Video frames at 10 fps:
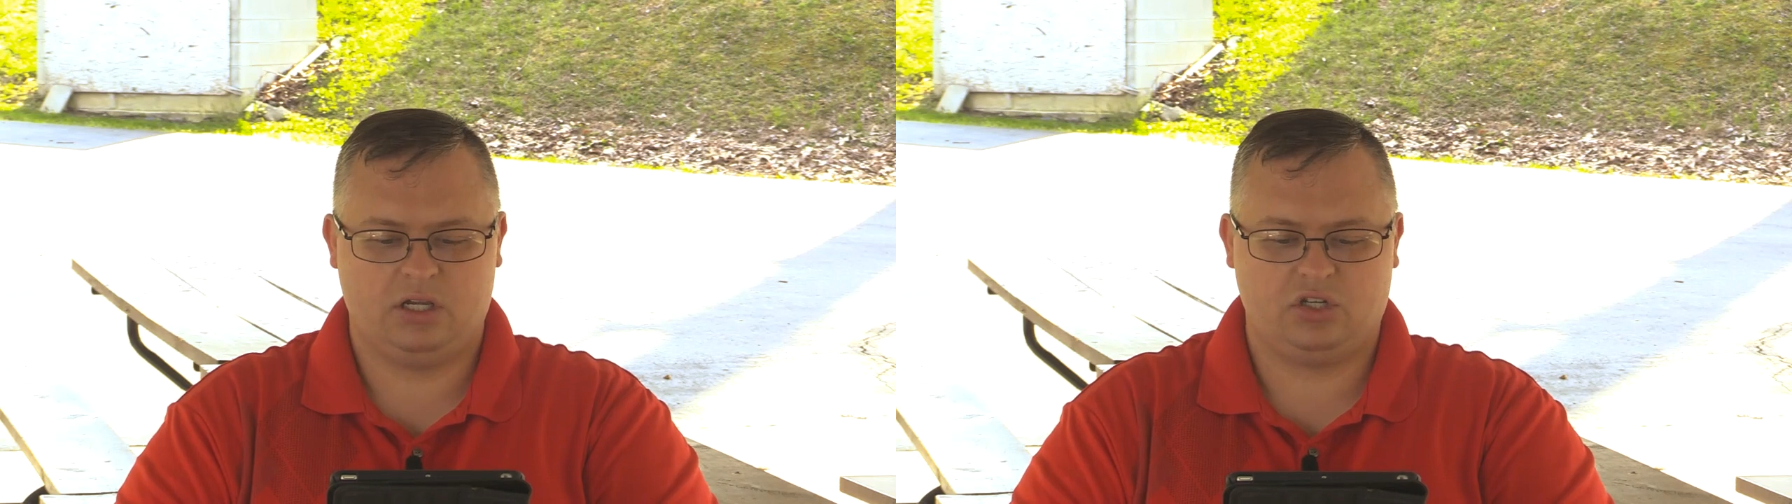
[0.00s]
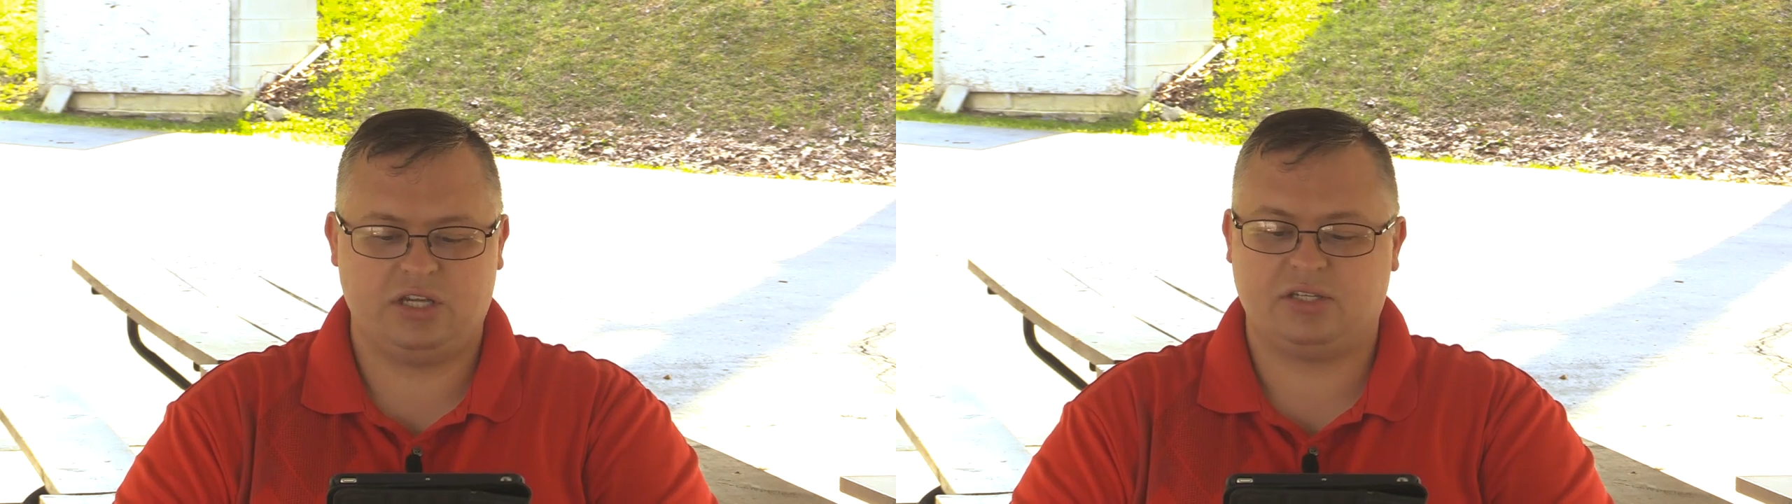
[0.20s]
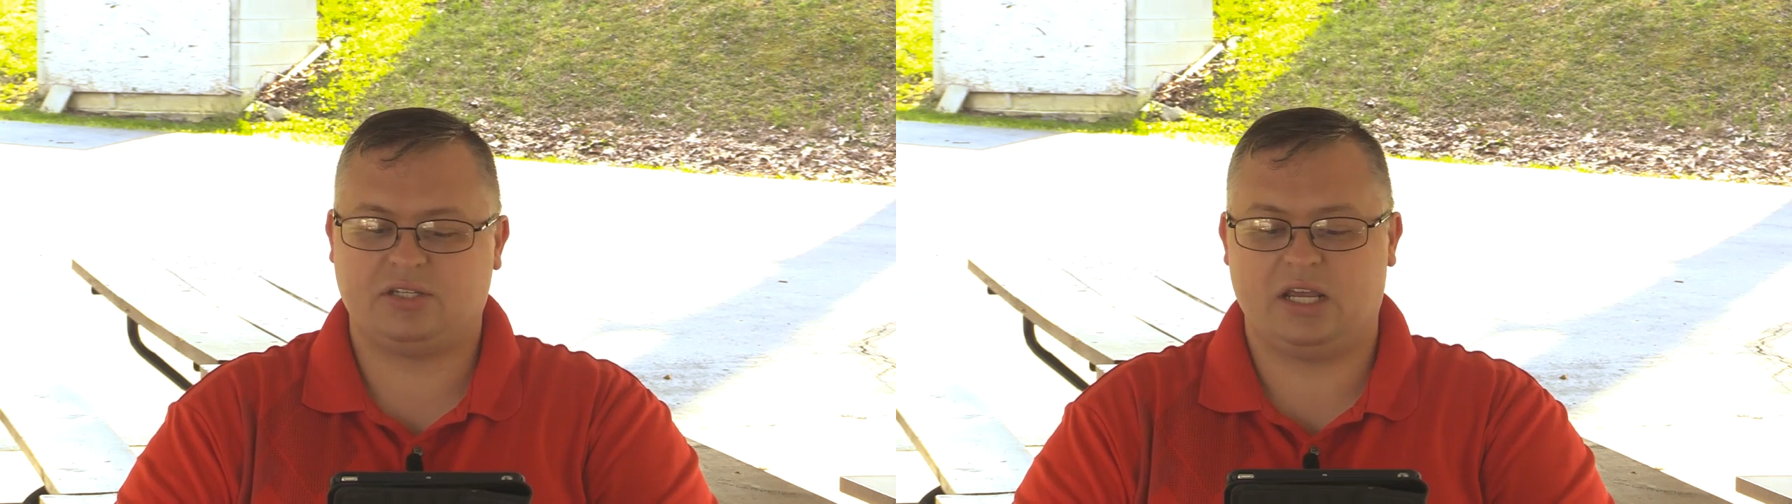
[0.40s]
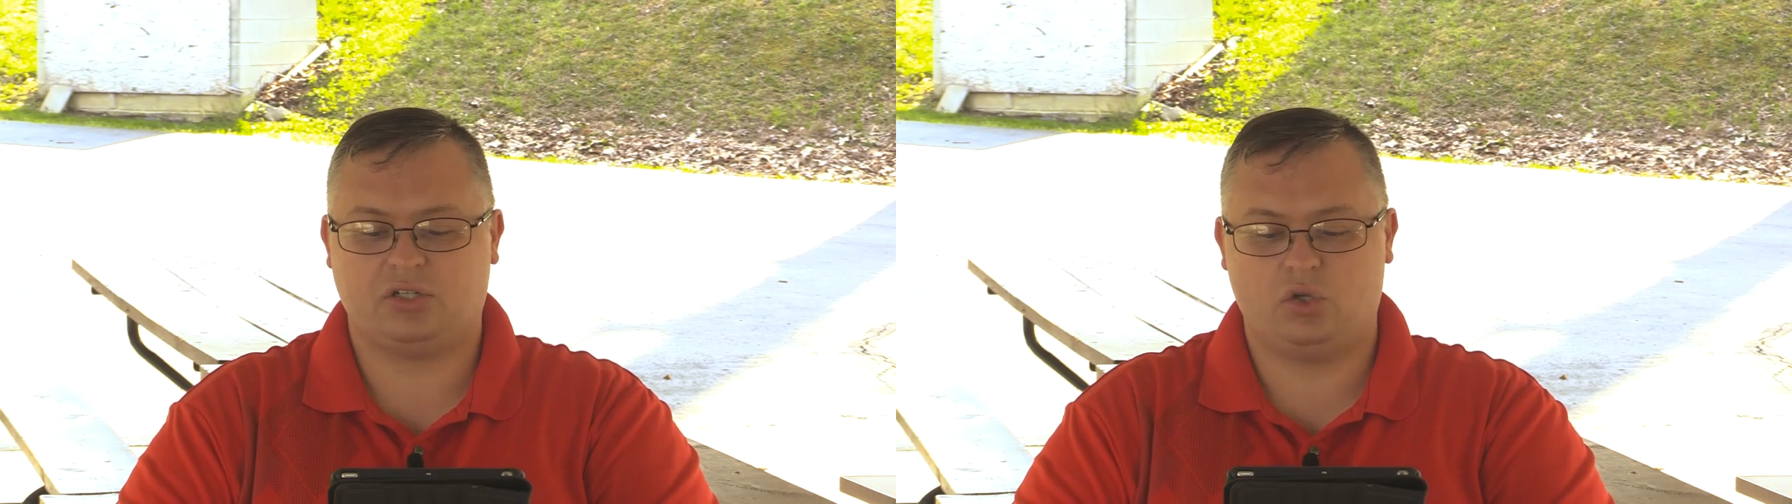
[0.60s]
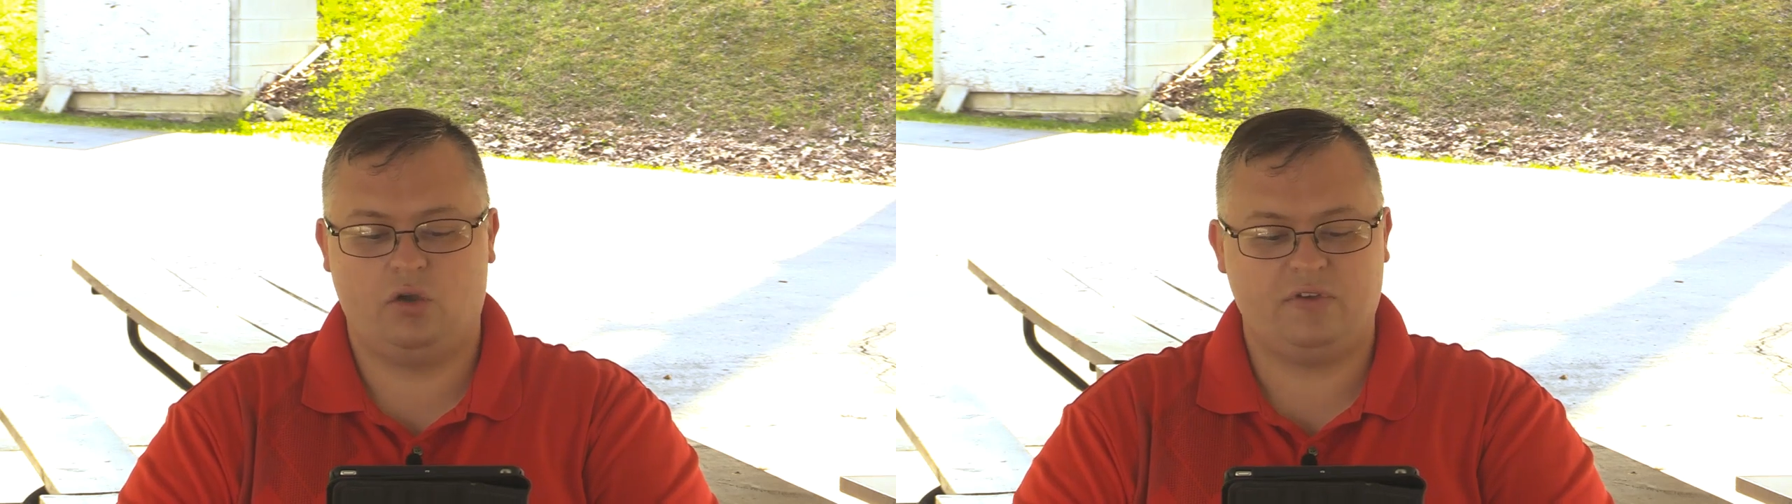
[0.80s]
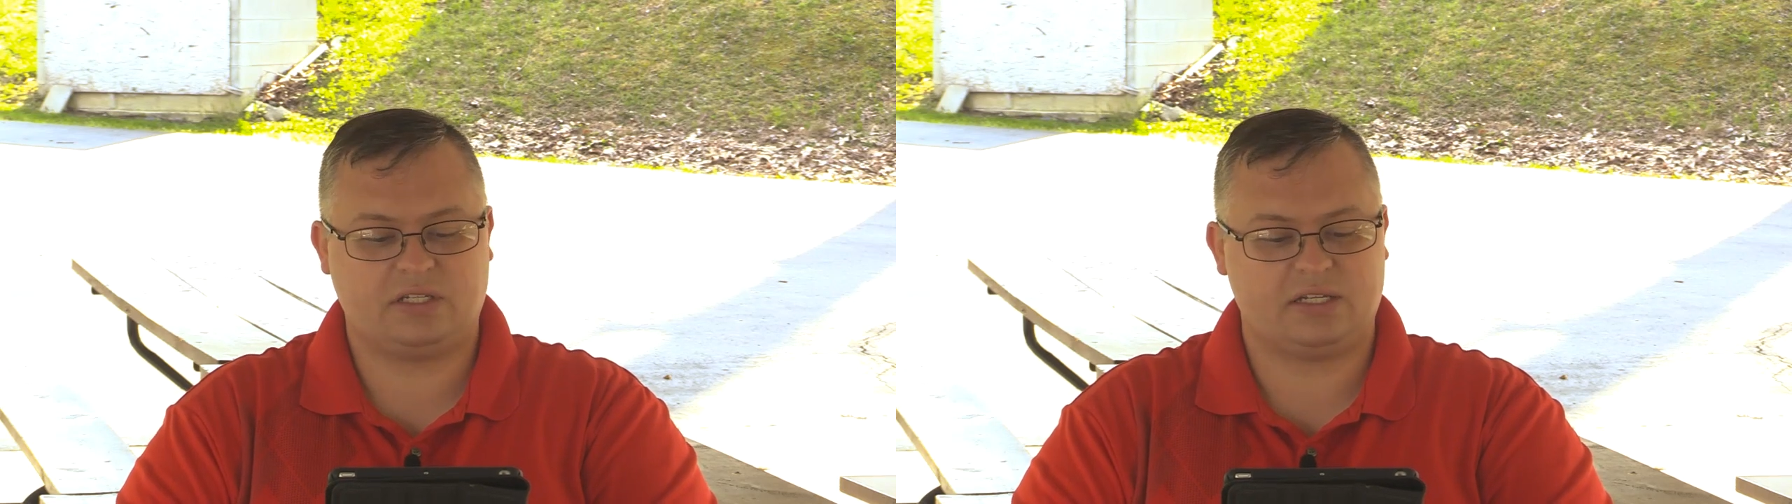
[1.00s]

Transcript: Jesus sent two of his